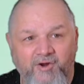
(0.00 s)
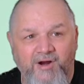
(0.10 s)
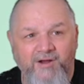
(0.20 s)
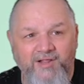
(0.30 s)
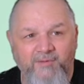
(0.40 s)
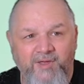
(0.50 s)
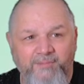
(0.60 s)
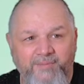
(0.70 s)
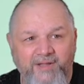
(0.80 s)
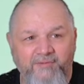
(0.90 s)
card that we can
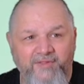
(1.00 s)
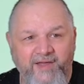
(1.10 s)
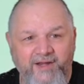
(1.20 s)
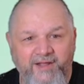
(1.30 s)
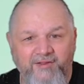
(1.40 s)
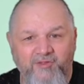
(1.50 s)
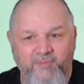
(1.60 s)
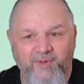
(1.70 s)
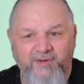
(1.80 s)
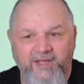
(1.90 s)
play with Anakin's
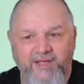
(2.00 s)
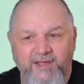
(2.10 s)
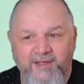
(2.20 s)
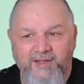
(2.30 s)
ability,